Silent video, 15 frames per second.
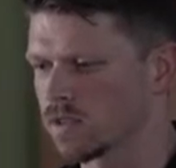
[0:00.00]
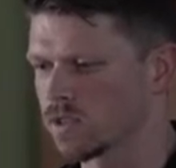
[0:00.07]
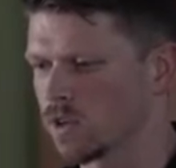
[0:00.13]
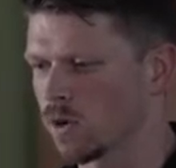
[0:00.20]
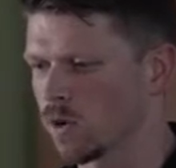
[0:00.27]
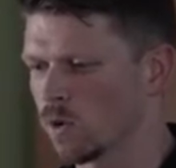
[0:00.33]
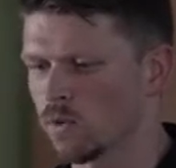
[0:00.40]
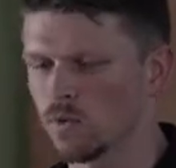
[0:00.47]

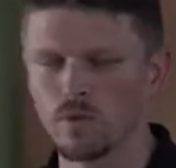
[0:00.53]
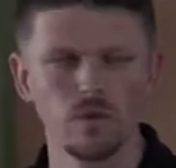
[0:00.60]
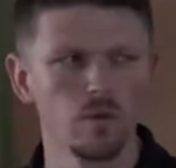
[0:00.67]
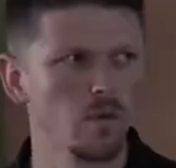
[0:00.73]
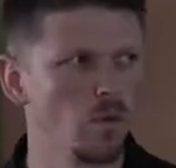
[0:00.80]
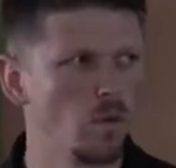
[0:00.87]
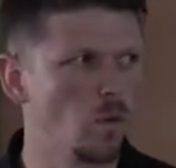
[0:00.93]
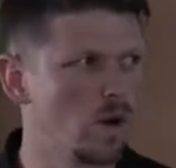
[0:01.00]
So
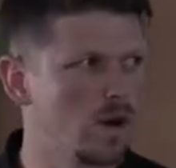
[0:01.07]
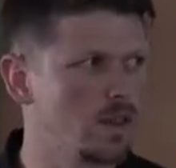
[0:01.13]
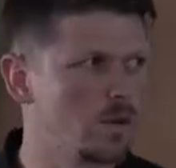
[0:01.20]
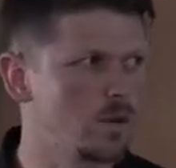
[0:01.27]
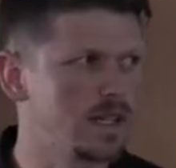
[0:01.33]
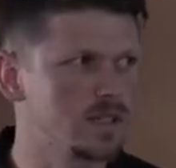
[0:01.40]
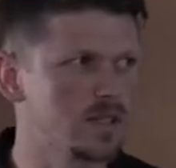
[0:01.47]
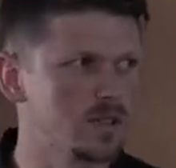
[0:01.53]
one of
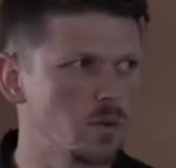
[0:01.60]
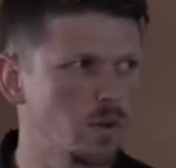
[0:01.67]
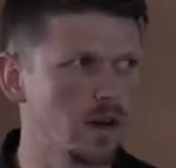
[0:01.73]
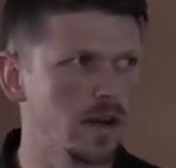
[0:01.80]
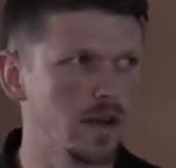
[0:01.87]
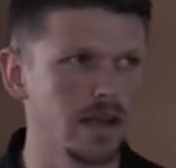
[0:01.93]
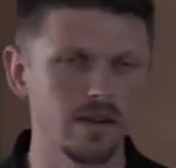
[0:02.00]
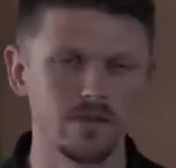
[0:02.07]
the reasons
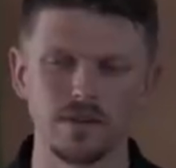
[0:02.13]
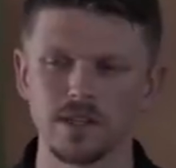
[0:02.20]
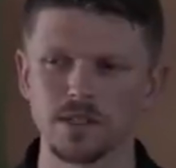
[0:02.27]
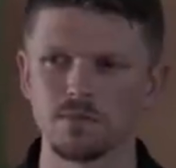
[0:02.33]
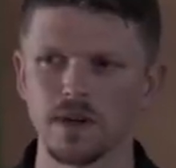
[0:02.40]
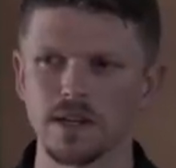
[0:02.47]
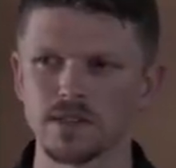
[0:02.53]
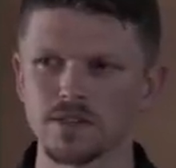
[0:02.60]
why
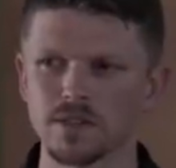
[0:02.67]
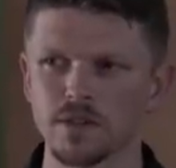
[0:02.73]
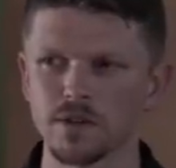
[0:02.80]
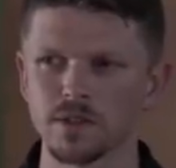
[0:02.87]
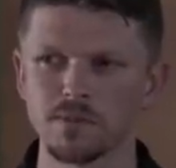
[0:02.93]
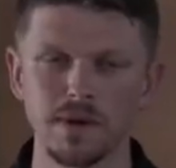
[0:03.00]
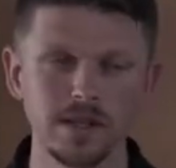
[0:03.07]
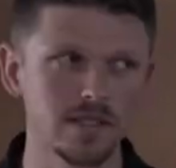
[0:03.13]
FES bikes are so
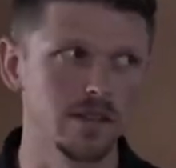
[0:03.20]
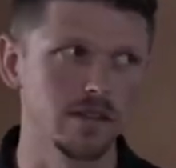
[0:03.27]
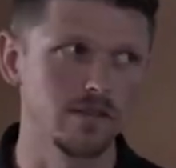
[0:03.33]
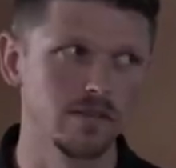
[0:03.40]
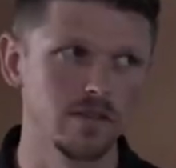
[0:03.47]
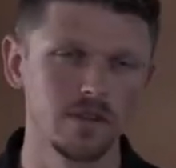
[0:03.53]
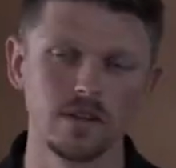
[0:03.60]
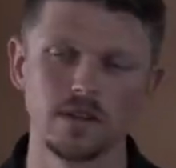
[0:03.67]

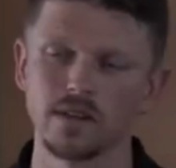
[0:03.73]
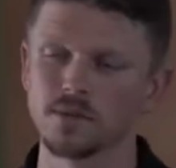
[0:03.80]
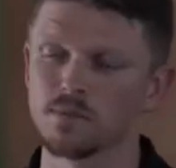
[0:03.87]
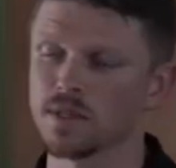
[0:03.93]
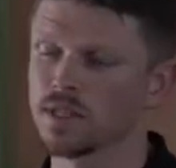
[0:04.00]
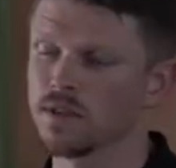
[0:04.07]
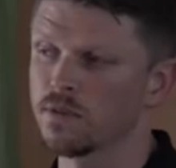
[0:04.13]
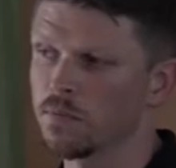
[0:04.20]
expensive,
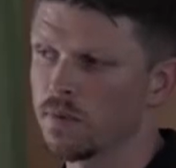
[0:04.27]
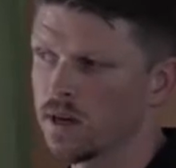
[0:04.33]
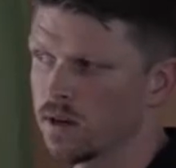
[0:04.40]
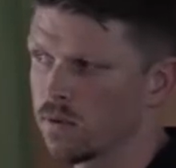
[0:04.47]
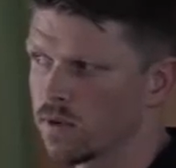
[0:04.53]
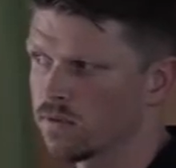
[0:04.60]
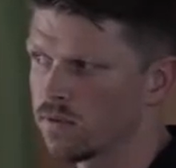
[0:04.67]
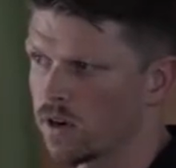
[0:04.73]
especially if you're
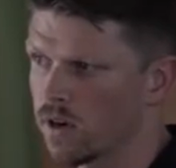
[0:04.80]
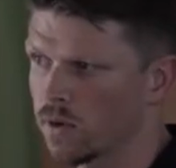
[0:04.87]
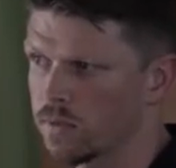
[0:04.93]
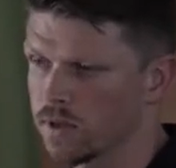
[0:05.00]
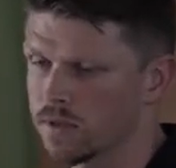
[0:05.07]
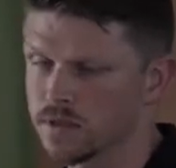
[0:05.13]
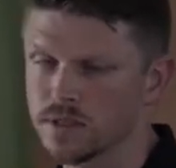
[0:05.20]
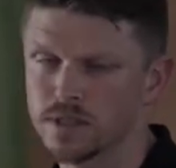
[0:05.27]
buying one for home
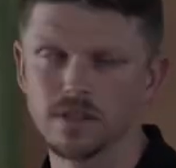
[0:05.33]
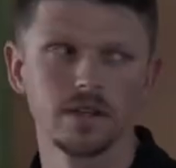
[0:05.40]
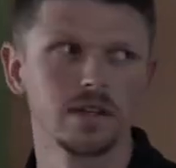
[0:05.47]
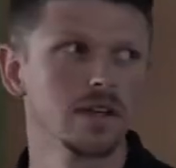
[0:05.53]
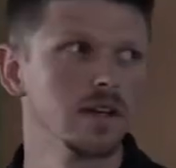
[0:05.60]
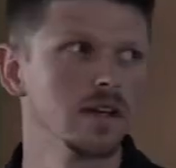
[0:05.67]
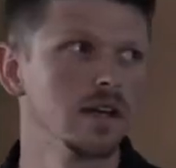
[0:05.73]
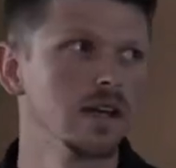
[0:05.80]
use,
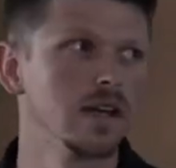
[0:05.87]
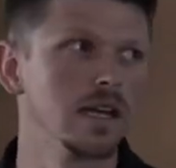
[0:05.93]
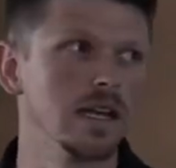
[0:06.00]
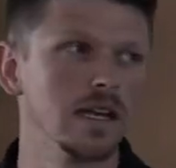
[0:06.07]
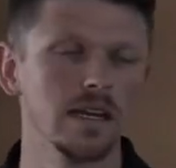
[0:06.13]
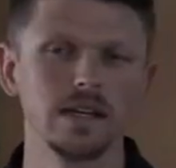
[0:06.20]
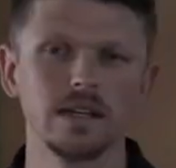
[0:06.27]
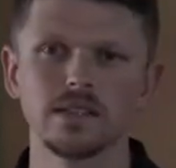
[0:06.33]

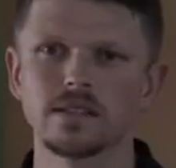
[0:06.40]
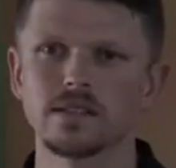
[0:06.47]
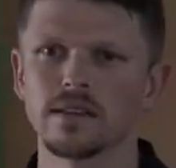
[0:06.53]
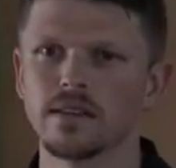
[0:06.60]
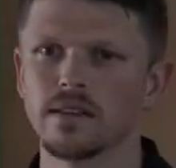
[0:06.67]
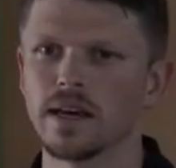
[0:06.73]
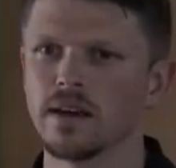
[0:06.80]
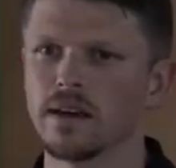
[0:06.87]
is
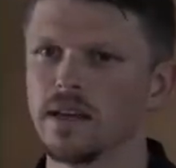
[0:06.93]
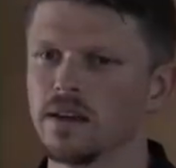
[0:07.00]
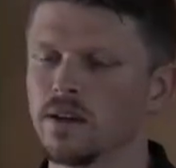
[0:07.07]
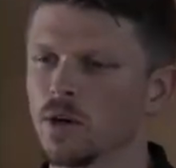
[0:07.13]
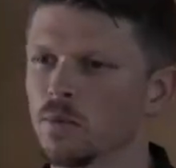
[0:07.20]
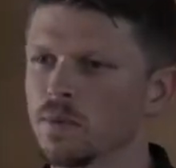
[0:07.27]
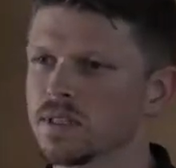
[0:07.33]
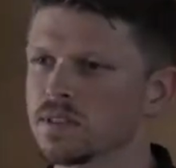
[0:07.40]
that
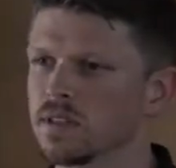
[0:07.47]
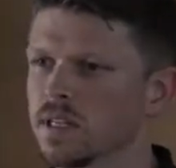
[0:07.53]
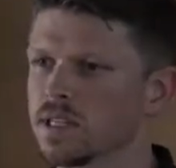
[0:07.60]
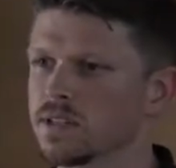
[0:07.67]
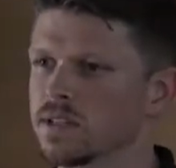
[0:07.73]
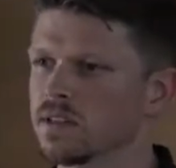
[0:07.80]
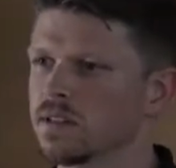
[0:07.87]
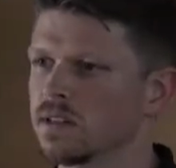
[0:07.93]
in-home
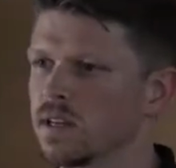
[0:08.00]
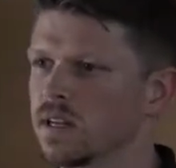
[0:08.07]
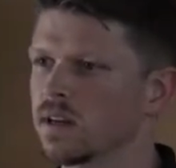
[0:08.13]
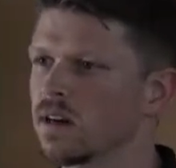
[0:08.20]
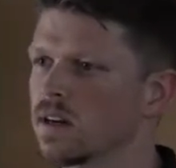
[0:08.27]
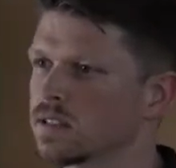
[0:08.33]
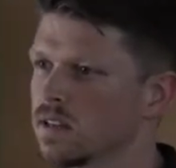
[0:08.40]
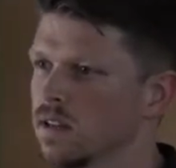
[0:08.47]
installation. It
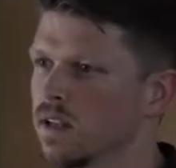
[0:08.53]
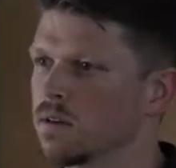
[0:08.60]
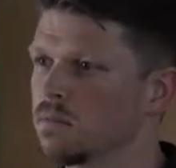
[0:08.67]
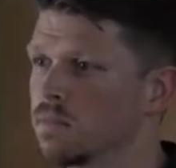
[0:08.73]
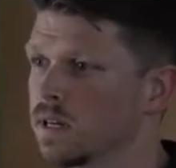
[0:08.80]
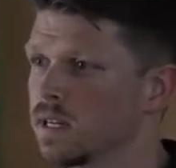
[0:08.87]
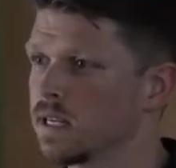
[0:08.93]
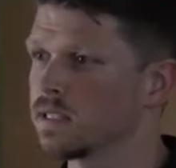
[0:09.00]
costs a lot of
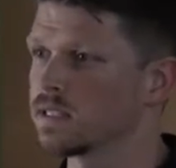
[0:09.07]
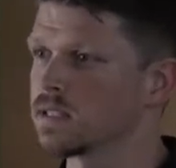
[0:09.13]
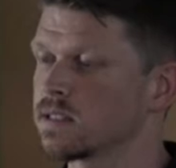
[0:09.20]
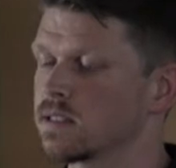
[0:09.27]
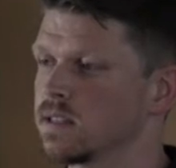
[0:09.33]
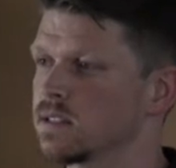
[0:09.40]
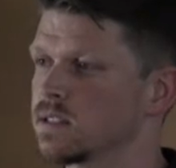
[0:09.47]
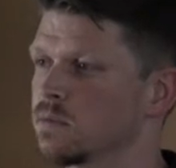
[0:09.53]
money to
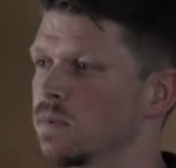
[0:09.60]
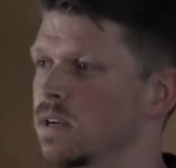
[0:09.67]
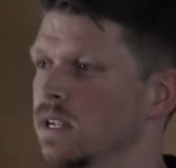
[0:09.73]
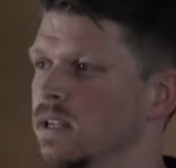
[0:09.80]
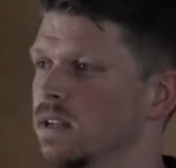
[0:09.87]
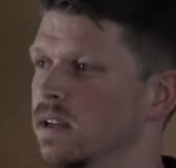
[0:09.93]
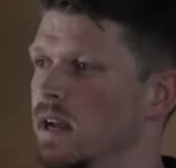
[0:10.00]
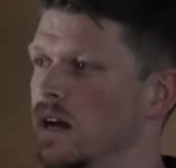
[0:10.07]
send
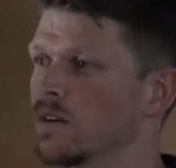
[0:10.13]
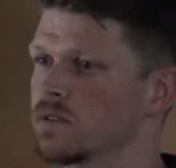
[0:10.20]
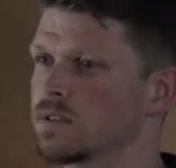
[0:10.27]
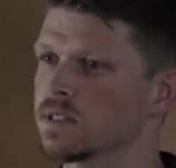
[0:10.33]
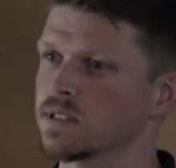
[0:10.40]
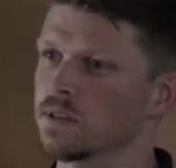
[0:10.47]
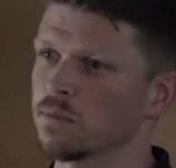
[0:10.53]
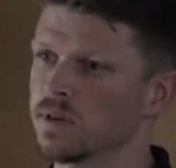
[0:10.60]
somebody out
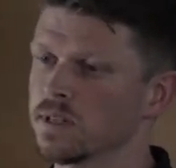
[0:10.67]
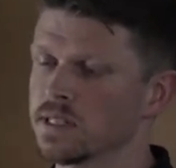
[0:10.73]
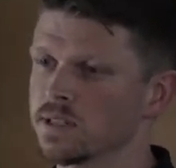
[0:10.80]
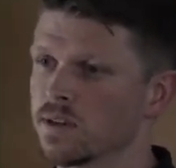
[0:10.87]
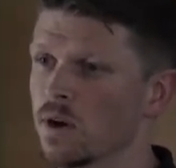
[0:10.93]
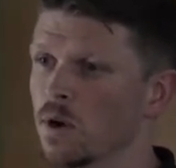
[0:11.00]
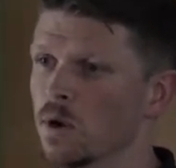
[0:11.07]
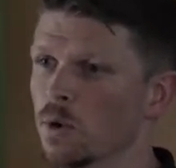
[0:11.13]
to
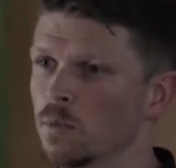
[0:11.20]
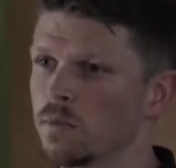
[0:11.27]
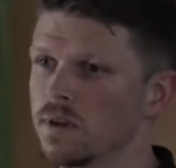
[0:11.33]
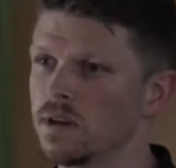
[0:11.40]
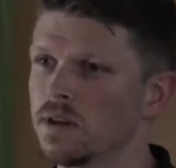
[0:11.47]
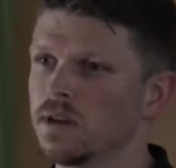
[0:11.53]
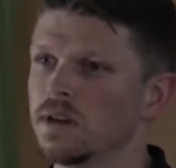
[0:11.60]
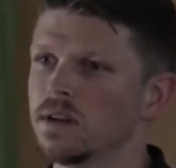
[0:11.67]
somebody's home,